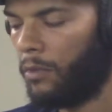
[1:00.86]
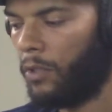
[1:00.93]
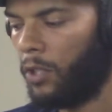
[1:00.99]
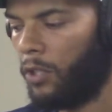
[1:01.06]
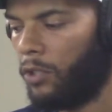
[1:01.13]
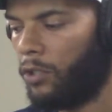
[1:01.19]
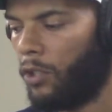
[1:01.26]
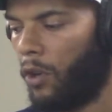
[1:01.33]

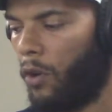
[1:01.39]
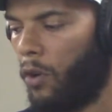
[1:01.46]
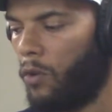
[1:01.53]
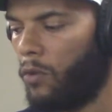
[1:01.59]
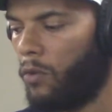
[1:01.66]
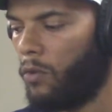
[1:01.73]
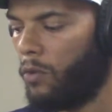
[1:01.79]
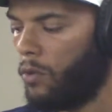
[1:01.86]

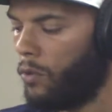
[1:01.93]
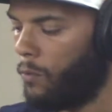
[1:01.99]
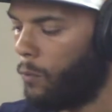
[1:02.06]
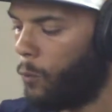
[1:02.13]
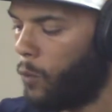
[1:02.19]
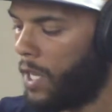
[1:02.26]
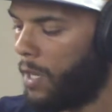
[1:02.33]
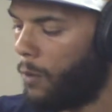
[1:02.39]
So
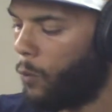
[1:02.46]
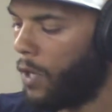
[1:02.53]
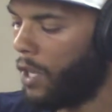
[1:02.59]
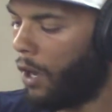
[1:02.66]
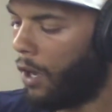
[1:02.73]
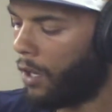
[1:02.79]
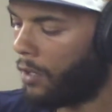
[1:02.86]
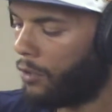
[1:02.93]
we
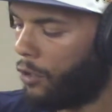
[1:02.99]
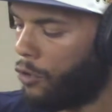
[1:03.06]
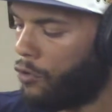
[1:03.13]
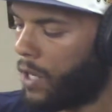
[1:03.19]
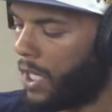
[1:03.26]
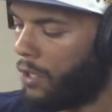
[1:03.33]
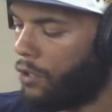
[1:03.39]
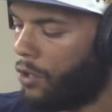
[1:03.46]
all
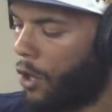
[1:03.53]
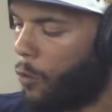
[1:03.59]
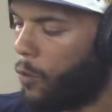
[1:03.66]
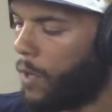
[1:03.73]
do it. We